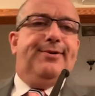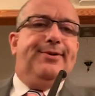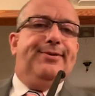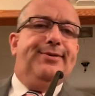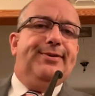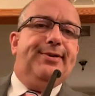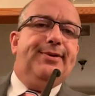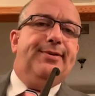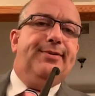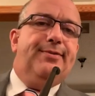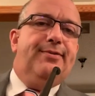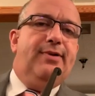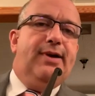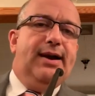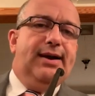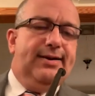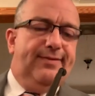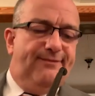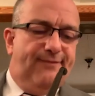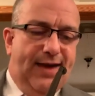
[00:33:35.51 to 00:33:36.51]
One of the
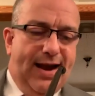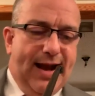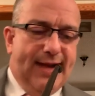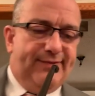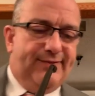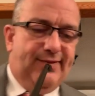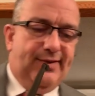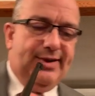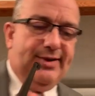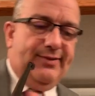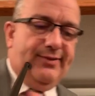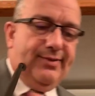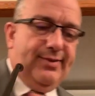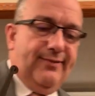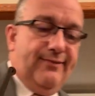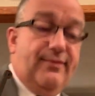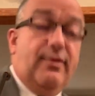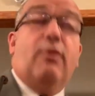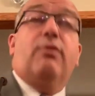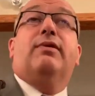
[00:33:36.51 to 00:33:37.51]
great
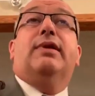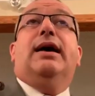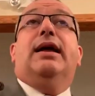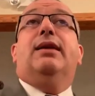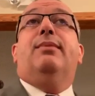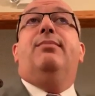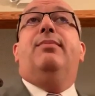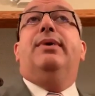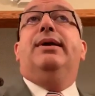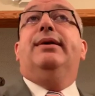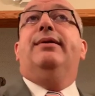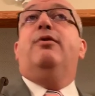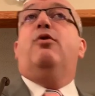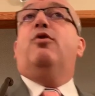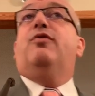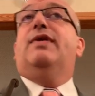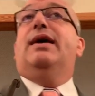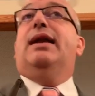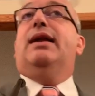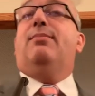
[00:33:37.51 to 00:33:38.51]
evangelists of North
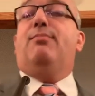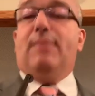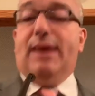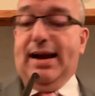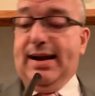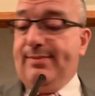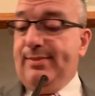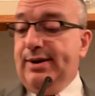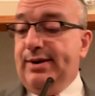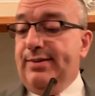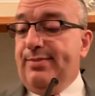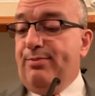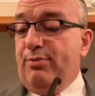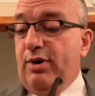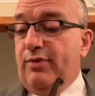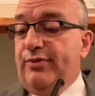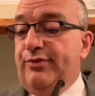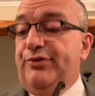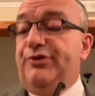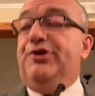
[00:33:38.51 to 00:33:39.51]
Alabama,
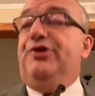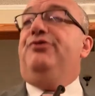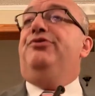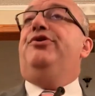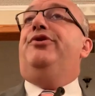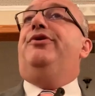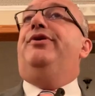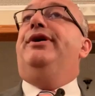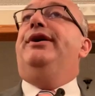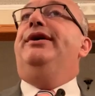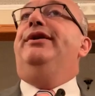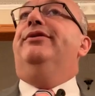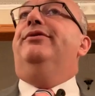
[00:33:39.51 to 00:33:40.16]
Brother Junior